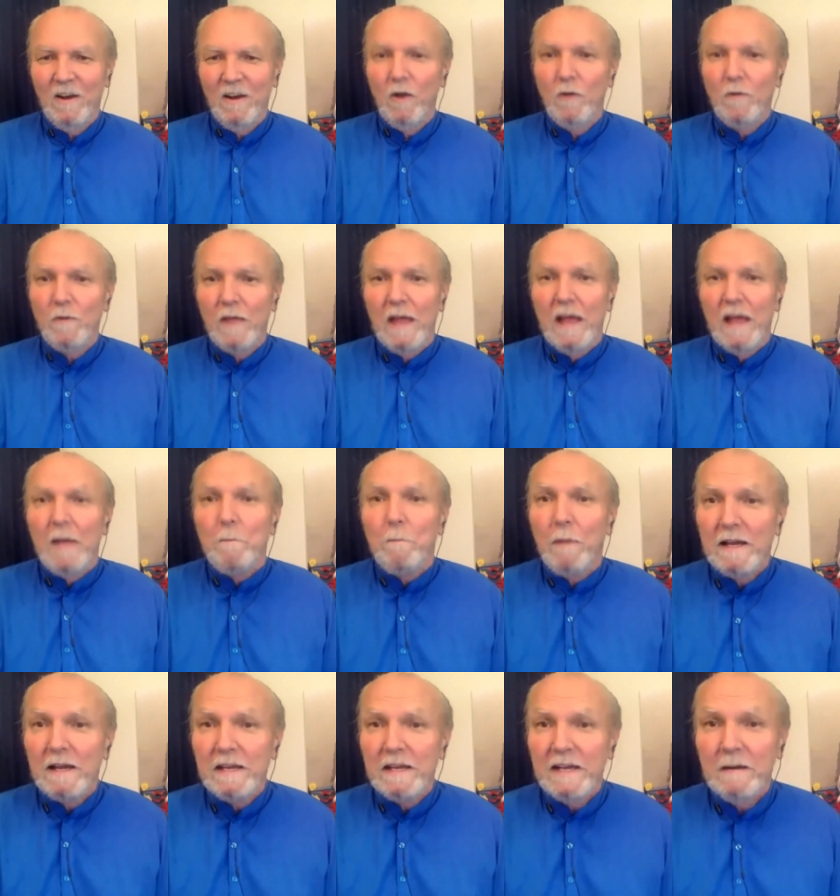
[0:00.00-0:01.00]
Oh,
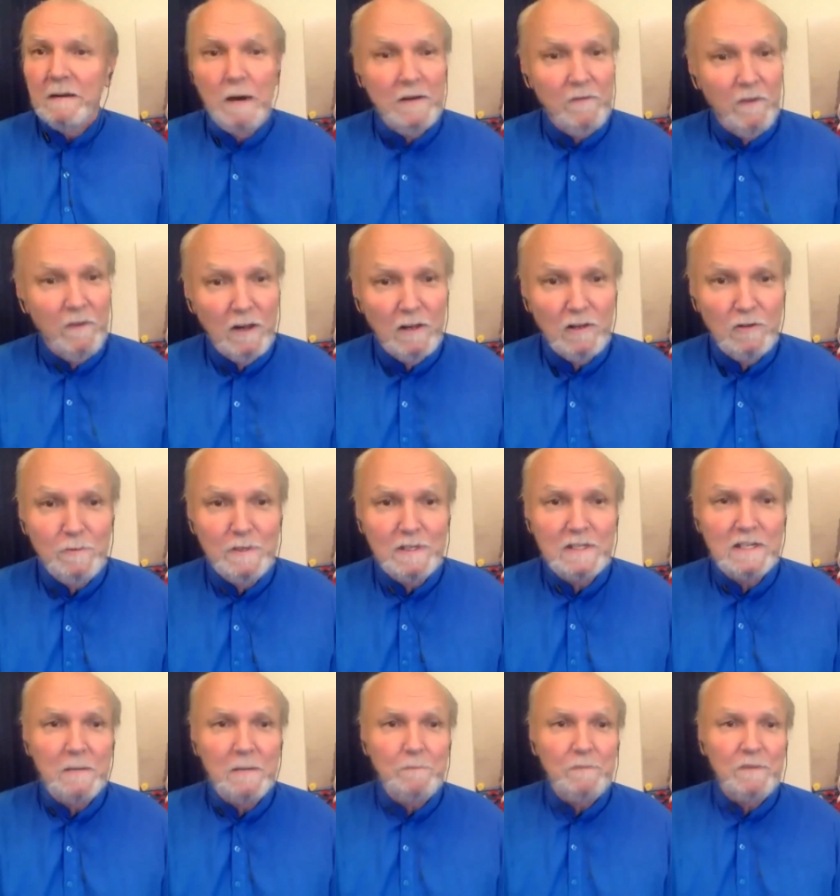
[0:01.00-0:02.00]
my volume
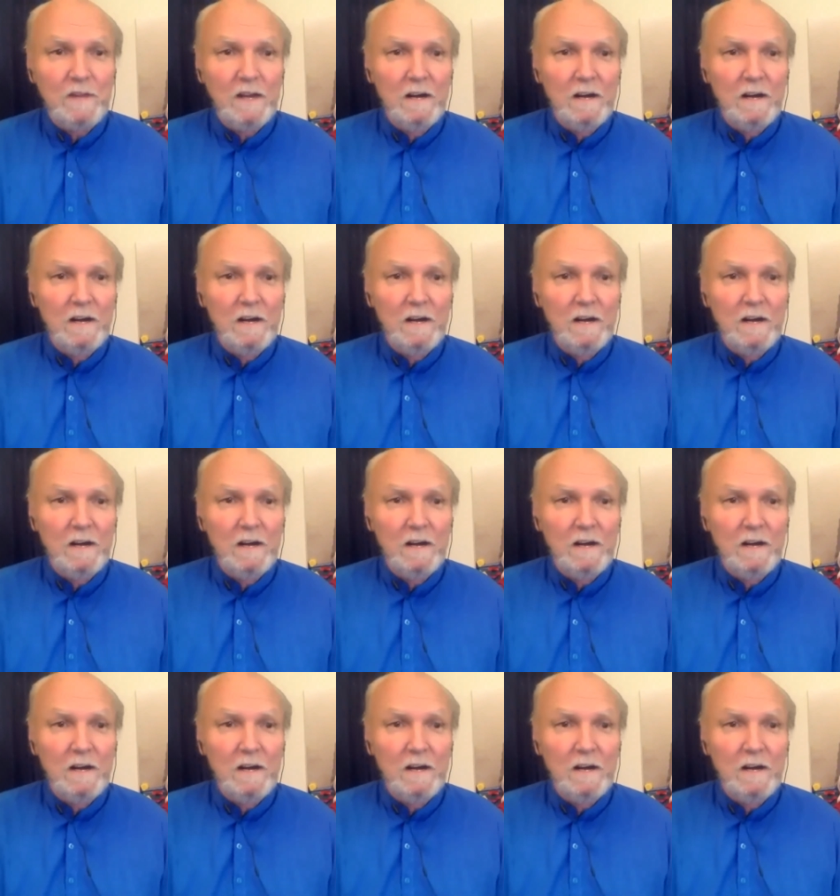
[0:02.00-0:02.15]
is up